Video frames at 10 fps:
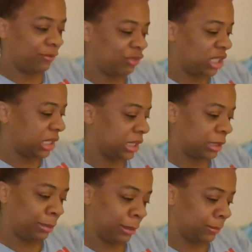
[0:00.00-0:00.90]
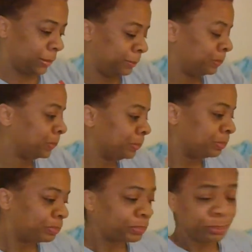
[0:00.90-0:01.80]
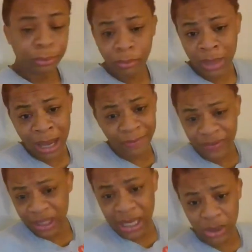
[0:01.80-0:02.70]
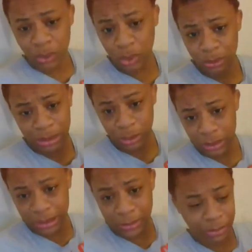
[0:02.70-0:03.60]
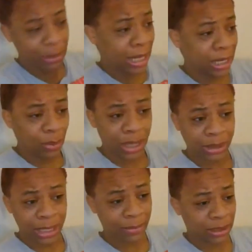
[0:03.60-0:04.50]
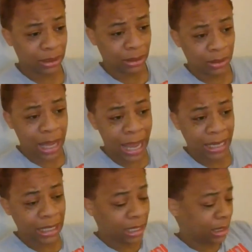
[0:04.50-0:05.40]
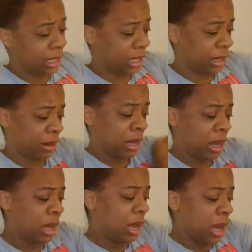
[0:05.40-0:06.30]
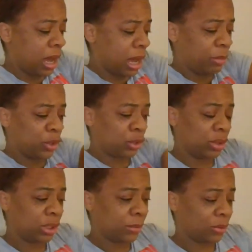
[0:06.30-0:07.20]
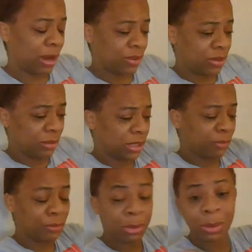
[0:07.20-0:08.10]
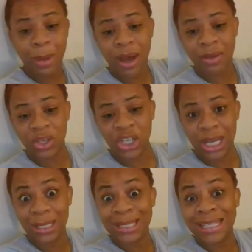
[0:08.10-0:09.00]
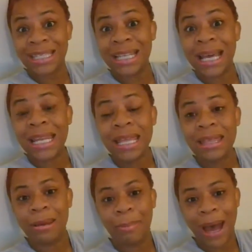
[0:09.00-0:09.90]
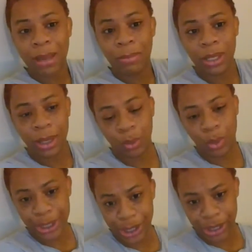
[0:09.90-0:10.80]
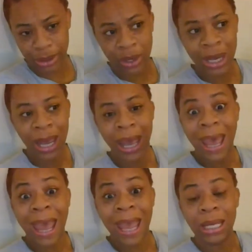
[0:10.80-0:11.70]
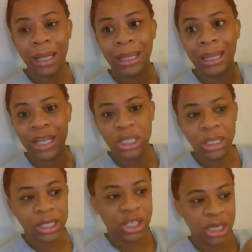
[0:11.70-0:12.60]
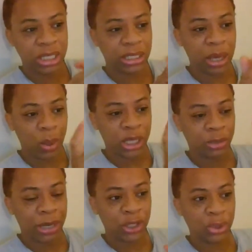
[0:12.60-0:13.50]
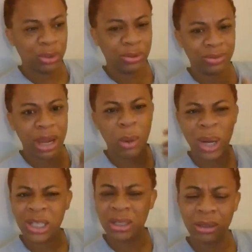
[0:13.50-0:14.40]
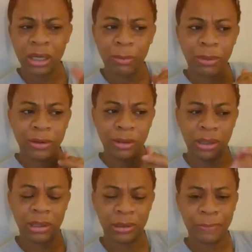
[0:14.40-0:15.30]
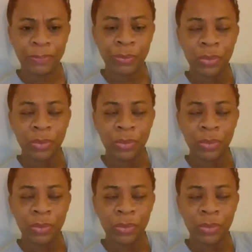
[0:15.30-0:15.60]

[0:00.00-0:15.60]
50, 60 people. I feel like YouTube is doing something. But anyways, I'm still hanging in there. Be sure to subscribe, thumbs up. Remember my other channel, Study the Bible in 1 Year. And allegedly, Janice, I watch my shows over there. I watched a couple of